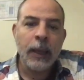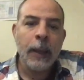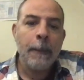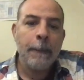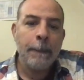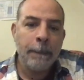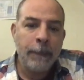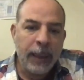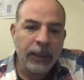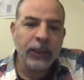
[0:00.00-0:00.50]

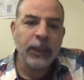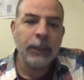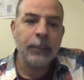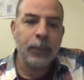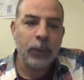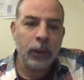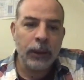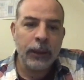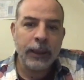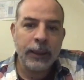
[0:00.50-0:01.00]
But the
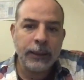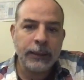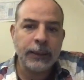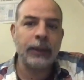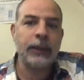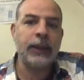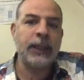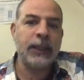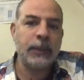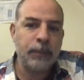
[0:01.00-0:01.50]
problem is
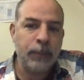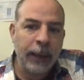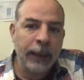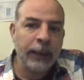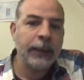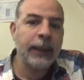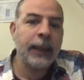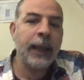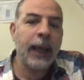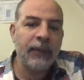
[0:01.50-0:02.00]
that despite
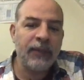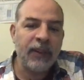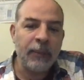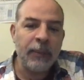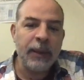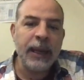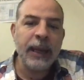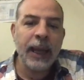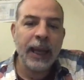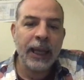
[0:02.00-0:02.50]
they have a
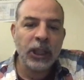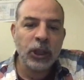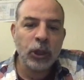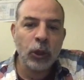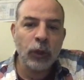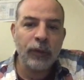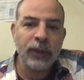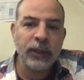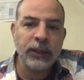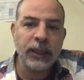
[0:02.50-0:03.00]
very high
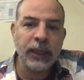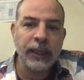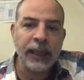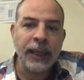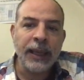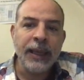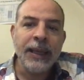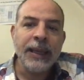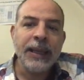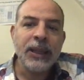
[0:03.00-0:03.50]
surface area,
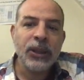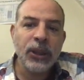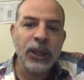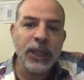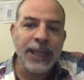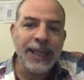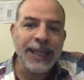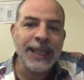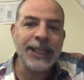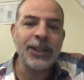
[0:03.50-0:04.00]

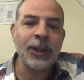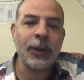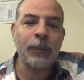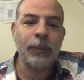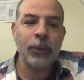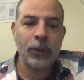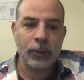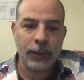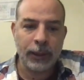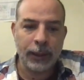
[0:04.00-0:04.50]
this is not
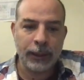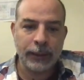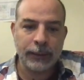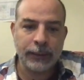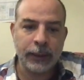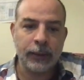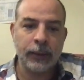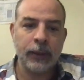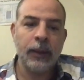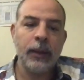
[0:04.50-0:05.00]
pure
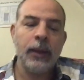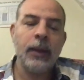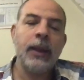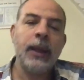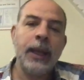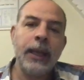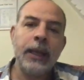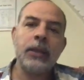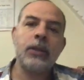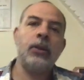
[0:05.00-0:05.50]
calcite.
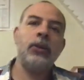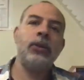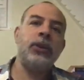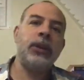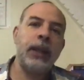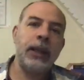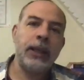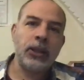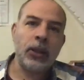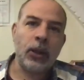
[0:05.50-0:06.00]
It
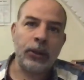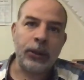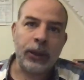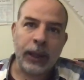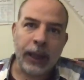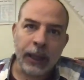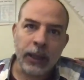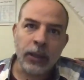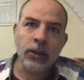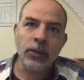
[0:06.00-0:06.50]
contains other
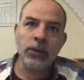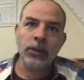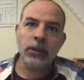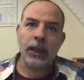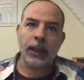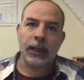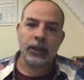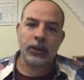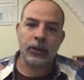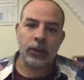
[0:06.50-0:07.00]
ions
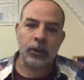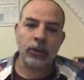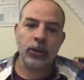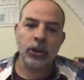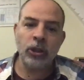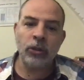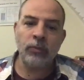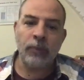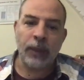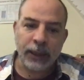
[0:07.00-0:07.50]
like
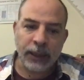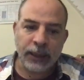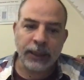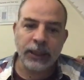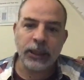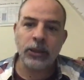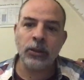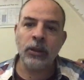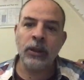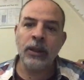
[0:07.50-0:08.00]
strontium,
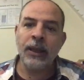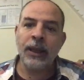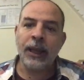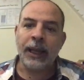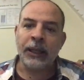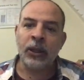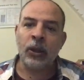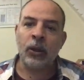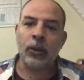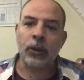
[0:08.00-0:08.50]
magnesium,
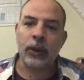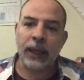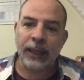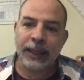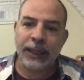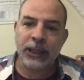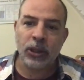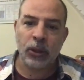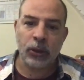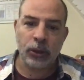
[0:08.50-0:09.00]
and
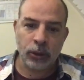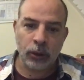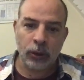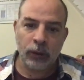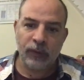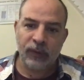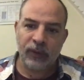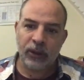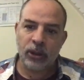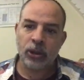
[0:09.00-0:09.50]
organics on the
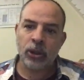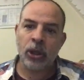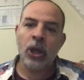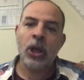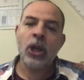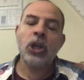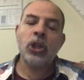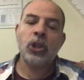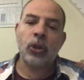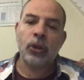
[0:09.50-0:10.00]
surface.
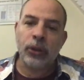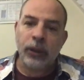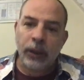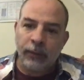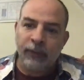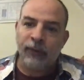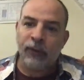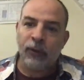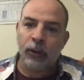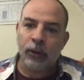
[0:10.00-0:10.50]
So
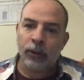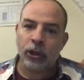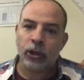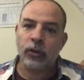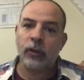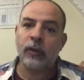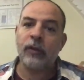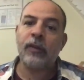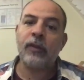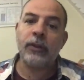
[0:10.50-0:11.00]
therefore,
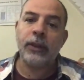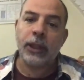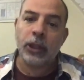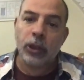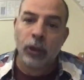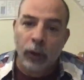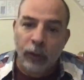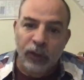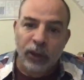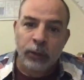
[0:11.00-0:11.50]
the
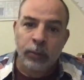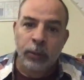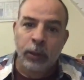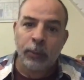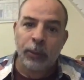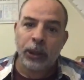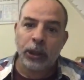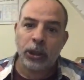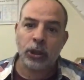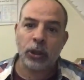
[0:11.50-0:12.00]
surface
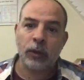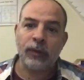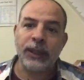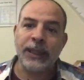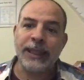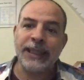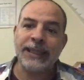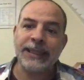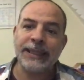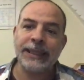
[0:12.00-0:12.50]
properties of
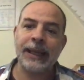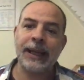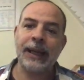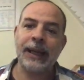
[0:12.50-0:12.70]
this